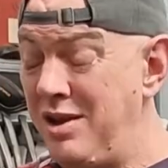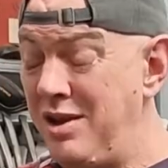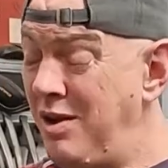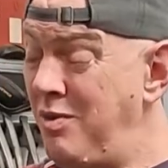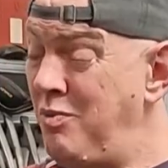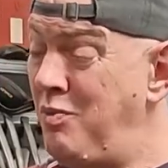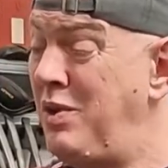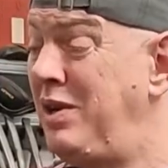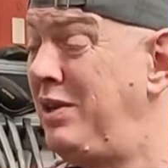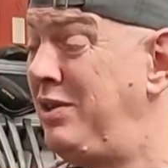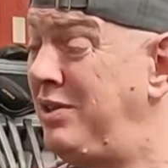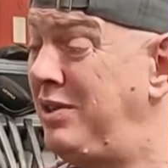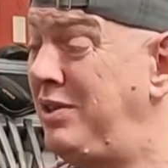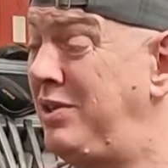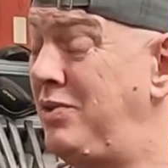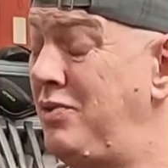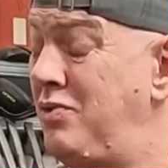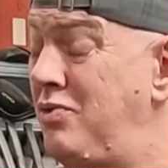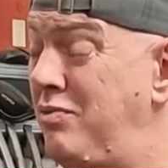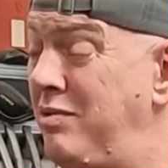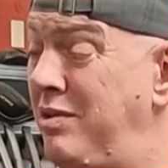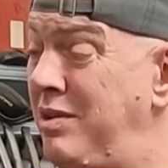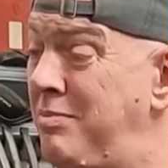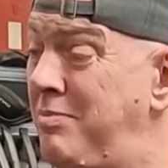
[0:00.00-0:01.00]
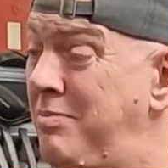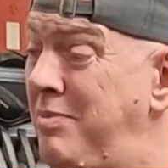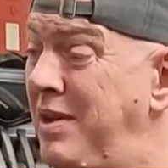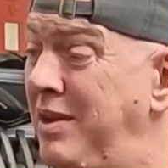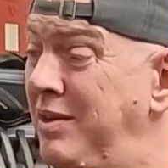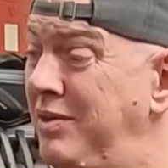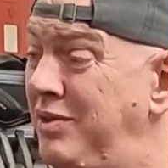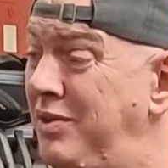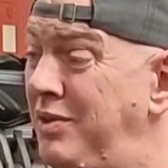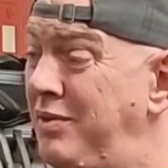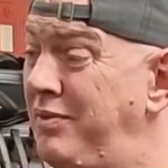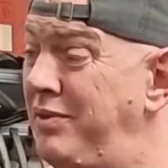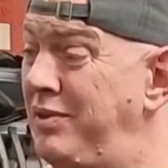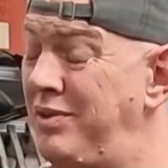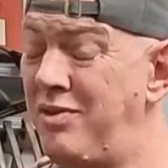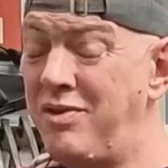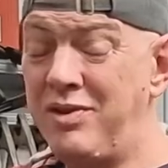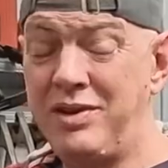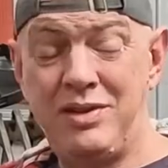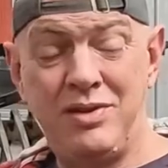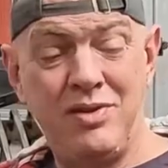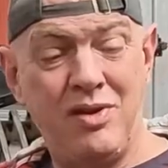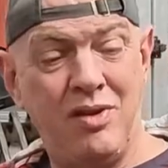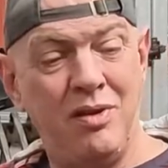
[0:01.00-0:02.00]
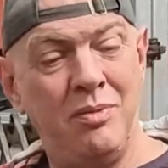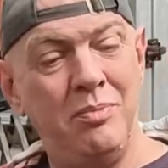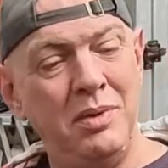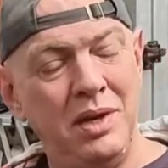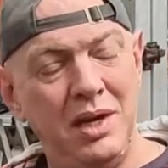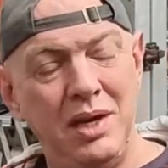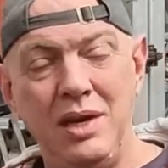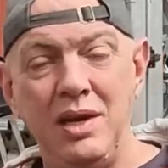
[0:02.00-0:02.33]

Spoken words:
and when she's snoring the buns off at night time.